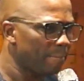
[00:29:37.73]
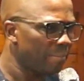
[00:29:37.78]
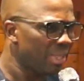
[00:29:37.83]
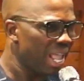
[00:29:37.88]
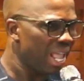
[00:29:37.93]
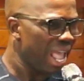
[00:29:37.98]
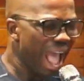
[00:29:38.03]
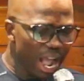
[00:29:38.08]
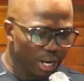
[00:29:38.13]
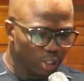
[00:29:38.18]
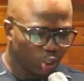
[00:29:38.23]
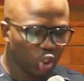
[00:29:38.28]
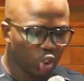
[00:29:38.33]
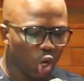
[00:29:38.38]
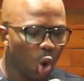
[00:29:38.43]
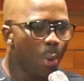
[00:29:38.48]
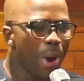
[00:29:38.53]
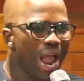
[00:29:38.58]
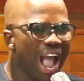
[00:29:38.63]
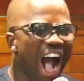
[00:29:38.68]
And so
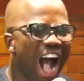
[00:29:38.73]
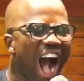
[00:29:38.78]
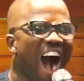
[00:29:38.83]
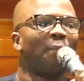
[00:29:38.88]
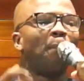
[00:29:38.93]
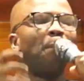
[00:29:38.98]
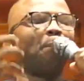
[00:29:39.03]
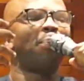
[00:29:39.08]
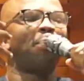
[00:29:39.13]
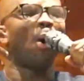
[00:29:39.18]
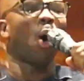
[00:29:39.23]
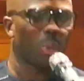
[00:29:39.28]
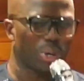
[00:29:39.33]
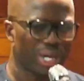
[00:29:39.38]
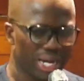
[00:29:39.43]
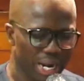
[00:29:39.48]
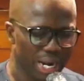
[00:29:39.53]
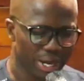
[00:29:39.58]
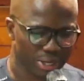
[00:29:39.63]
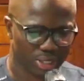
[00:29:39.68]
we have
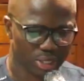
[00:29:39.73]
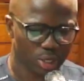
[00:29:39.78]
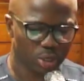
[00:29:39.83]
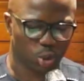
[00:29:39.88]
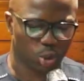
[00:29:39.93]
boldness to